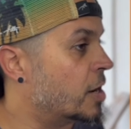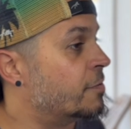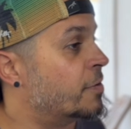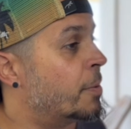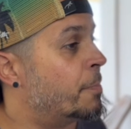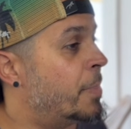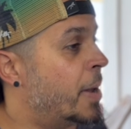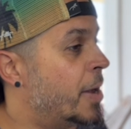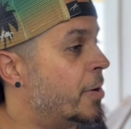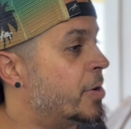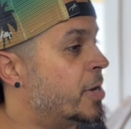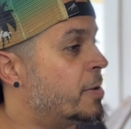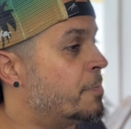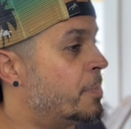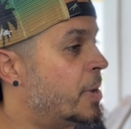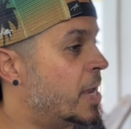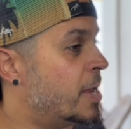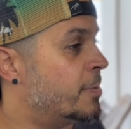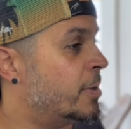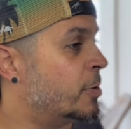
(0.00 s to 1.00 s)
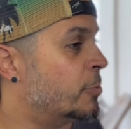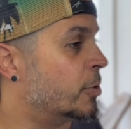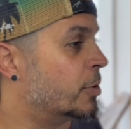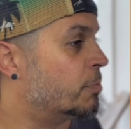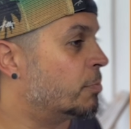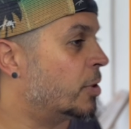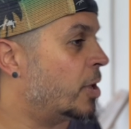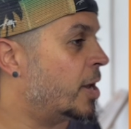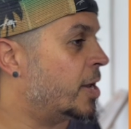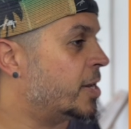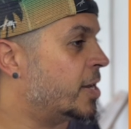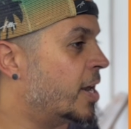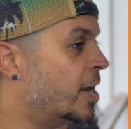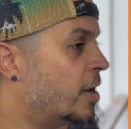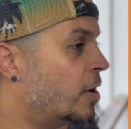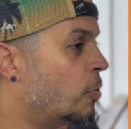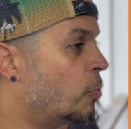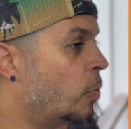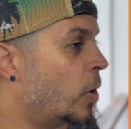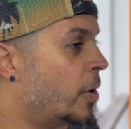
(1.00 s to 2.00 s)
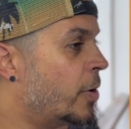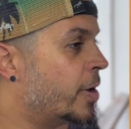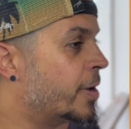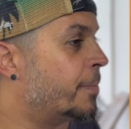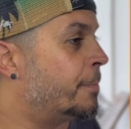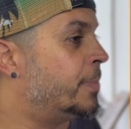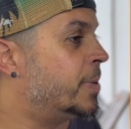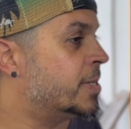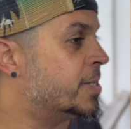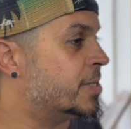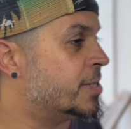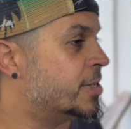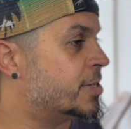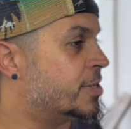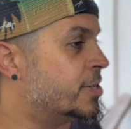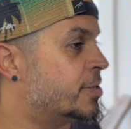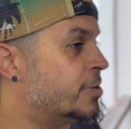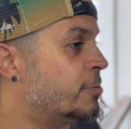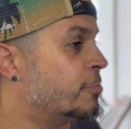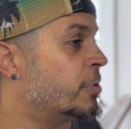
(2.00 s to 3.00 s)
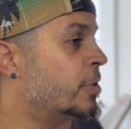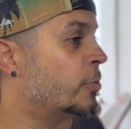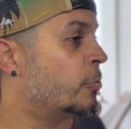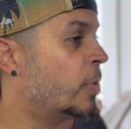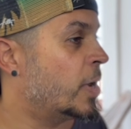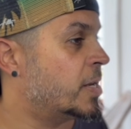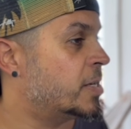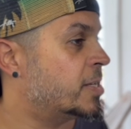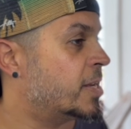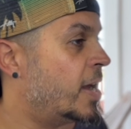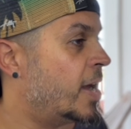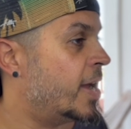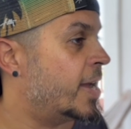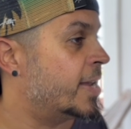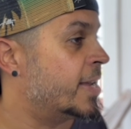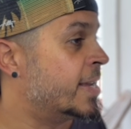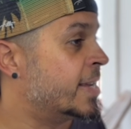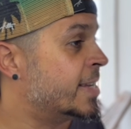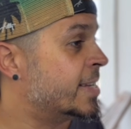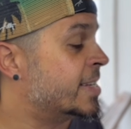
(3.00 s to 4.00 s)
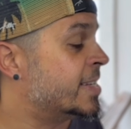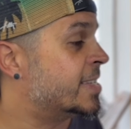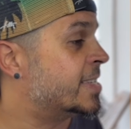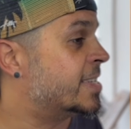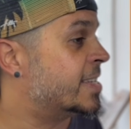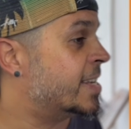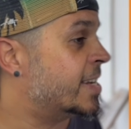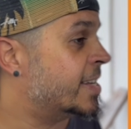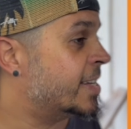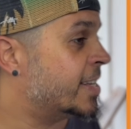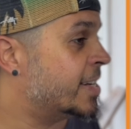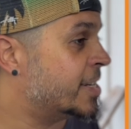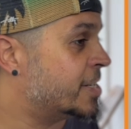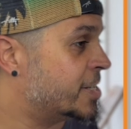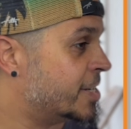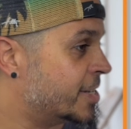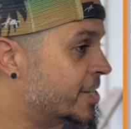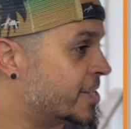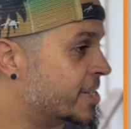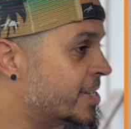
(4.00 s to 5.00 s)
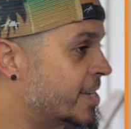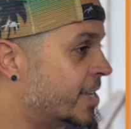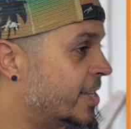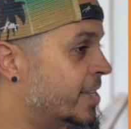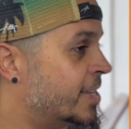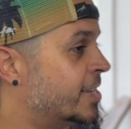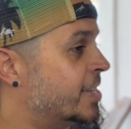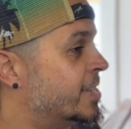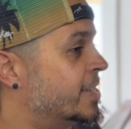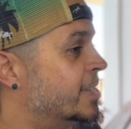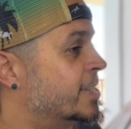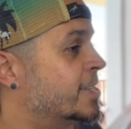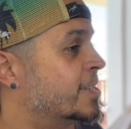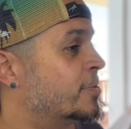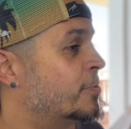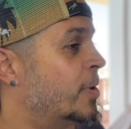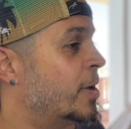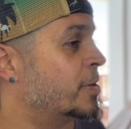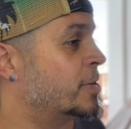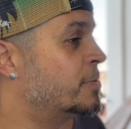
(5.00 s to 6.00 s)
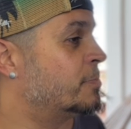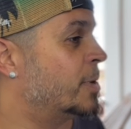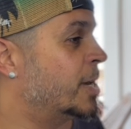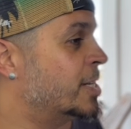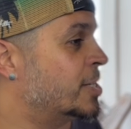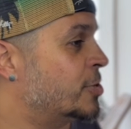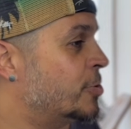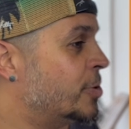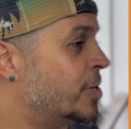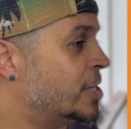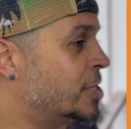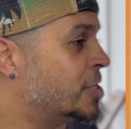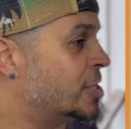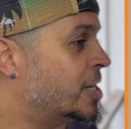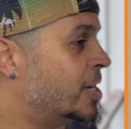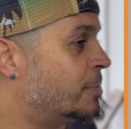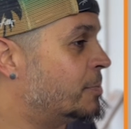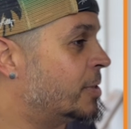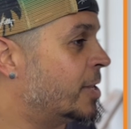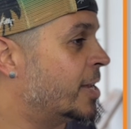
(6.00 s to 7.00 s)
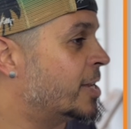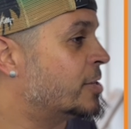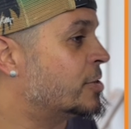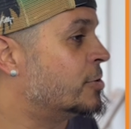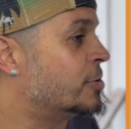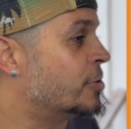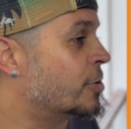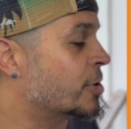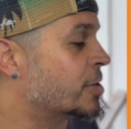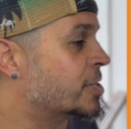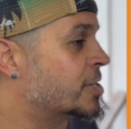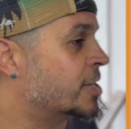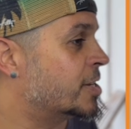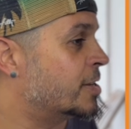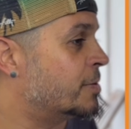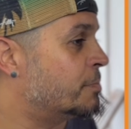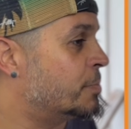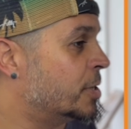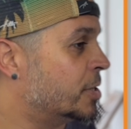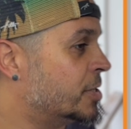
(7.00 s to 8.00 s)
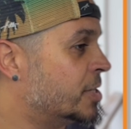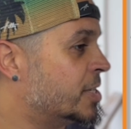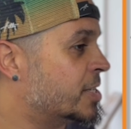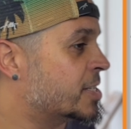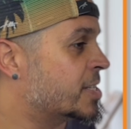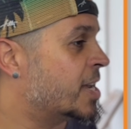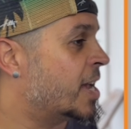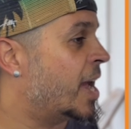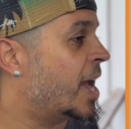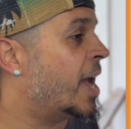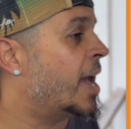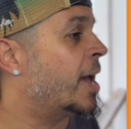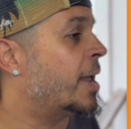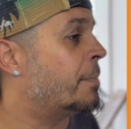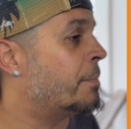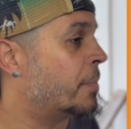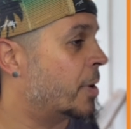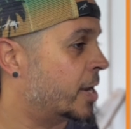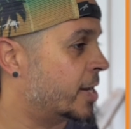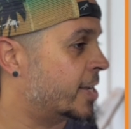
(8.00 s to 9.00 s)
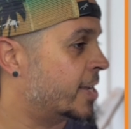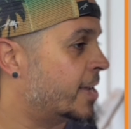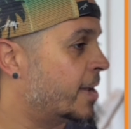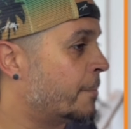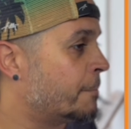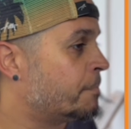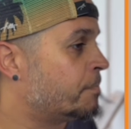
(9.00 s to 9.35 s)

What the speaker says: of a pouty baby with blonde hair wearing a business suit with a red tie. He's sitting in a jail cell. He is surrounded by toys shaped like New York City buildings and money.